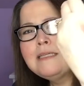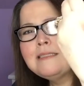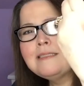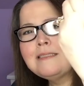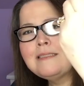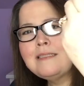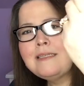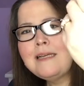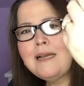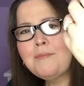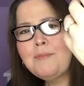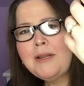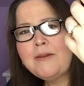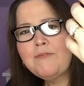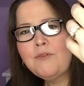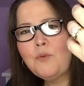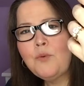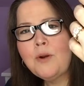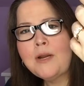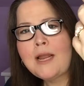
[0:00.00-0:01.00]
See, I'm going to have
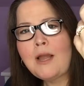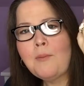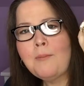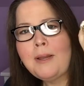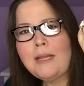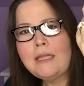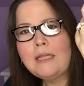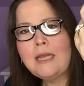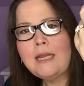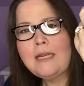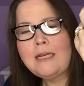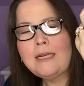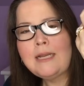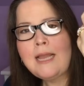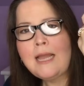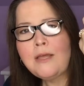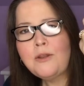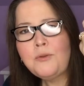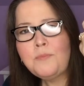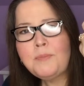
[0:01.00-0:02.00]
to work out my lighting.
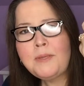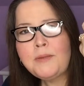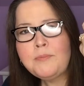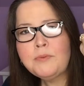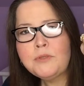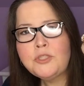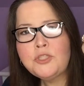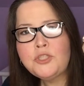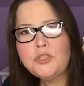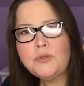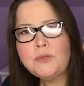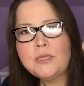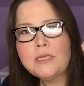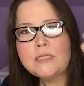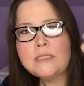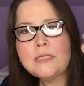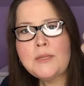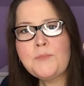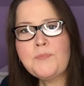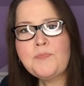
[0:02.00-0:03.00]
How do people do this?
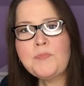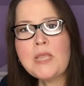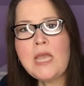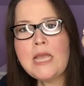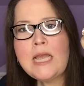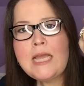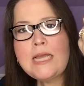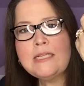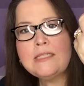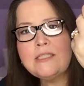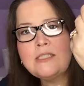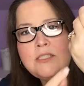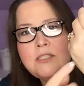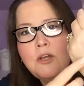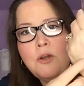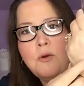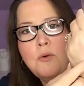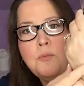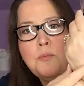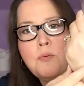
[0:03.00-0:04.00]
It's
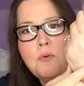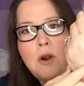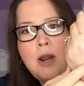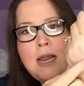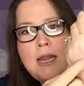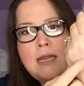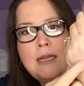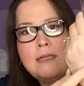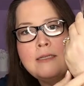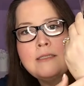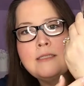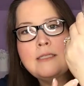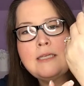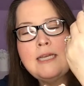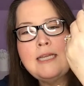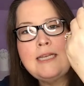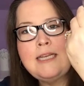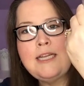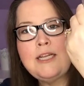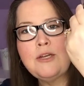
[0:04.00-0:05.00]
so bright
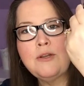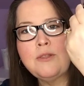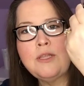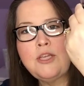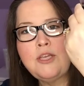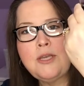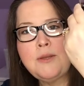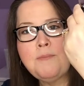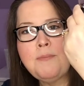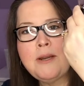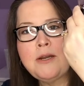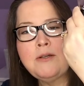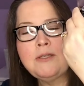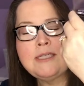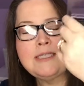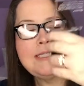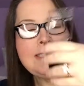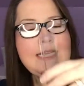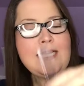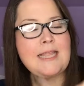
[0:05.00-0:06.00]
in here that you can barely
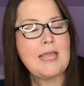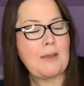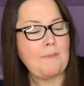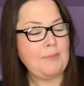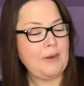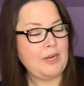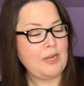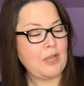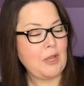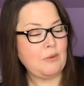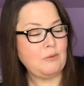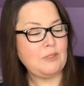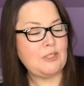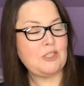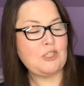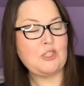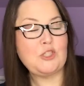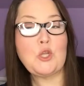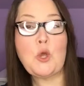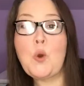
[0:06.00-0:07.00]
see that, but it goes
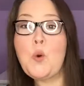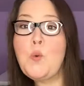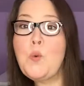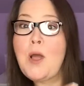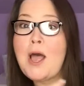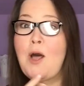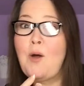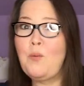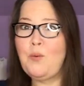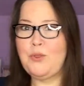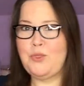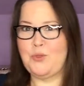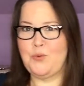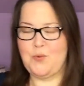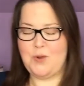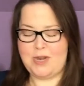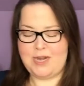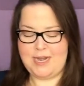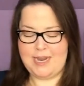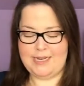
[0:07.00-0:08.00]
so well with the
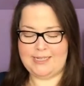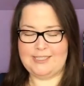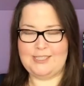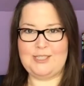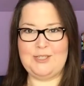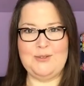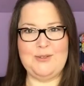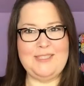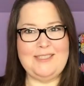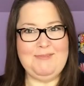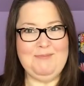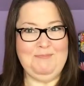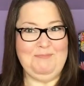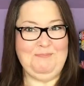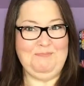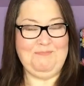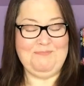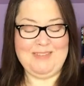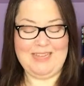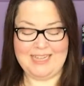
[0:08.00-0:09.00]
one next to it.
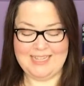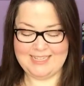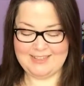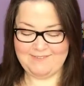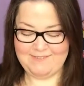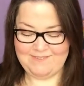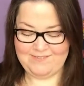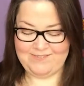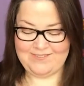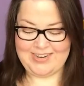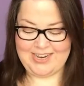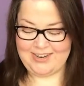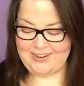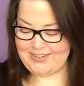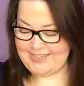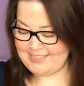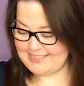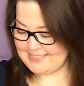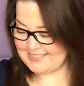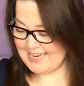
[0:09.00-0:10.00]
Very
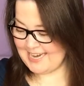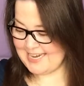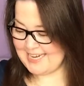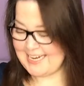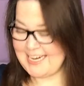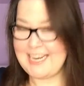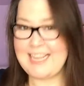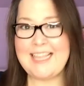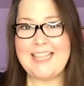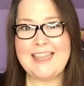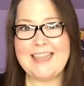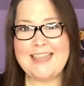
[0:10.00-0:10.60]
exciting.